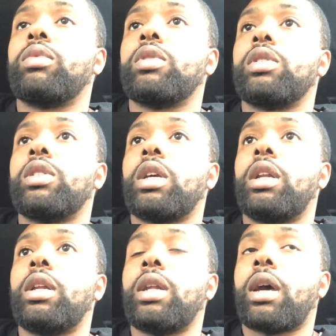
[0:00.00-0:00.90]

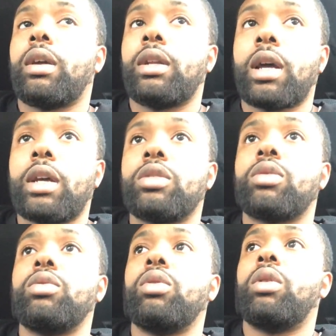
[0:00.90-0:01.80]
settling down in high
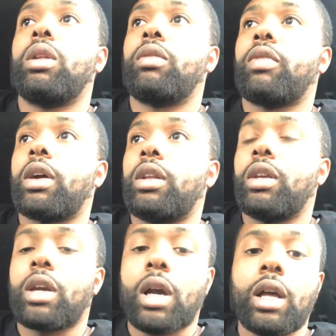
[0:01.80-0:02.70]
school and finding your
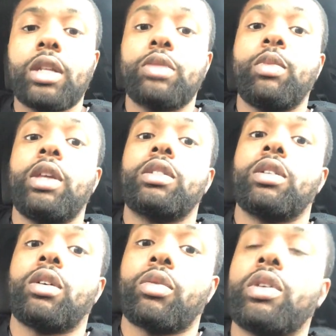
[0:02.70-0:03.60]
college mates and
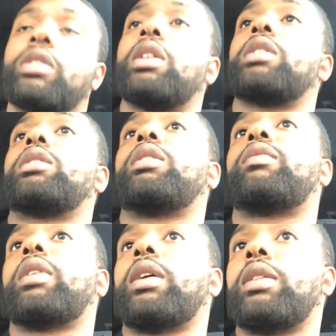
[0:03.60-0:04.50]
all the rest of that stuff.
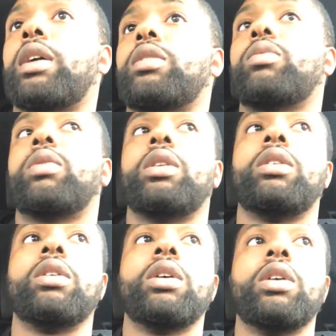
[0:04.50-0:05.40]
Like, that's when
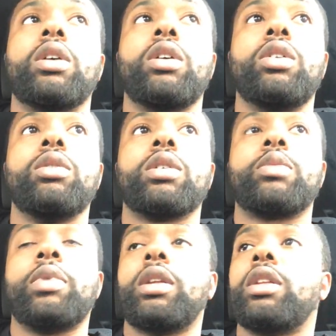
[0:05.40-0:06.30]
you are
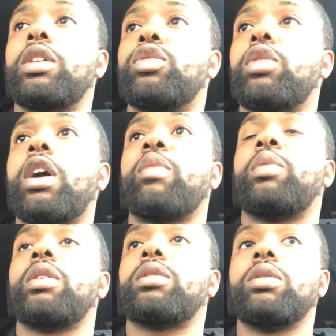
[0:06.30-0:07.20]
spending these draft
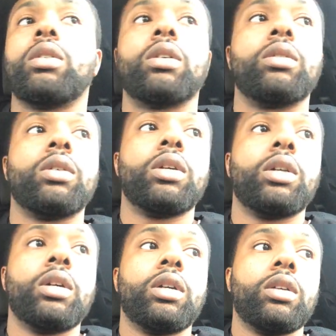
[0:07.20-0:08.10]
picks.
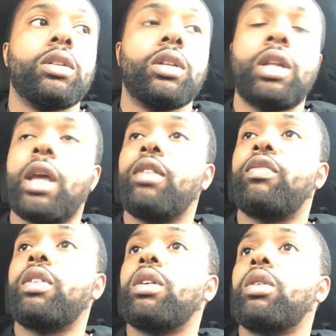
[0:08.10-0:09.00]
The dating
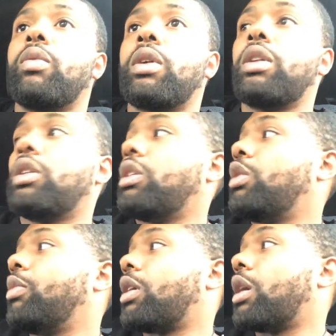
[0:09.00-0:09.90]
field, when you
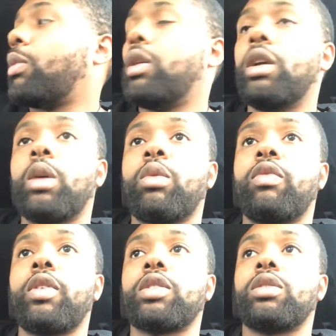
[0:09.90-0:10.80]
become a young
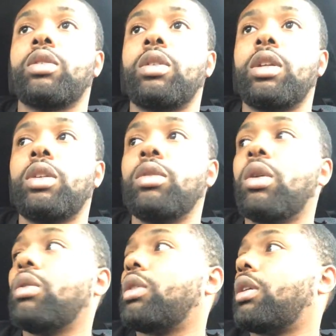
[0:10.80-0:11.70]
professional and you
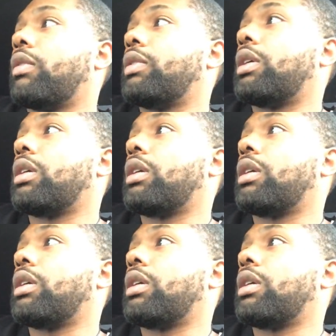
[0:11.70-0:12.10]
older and everything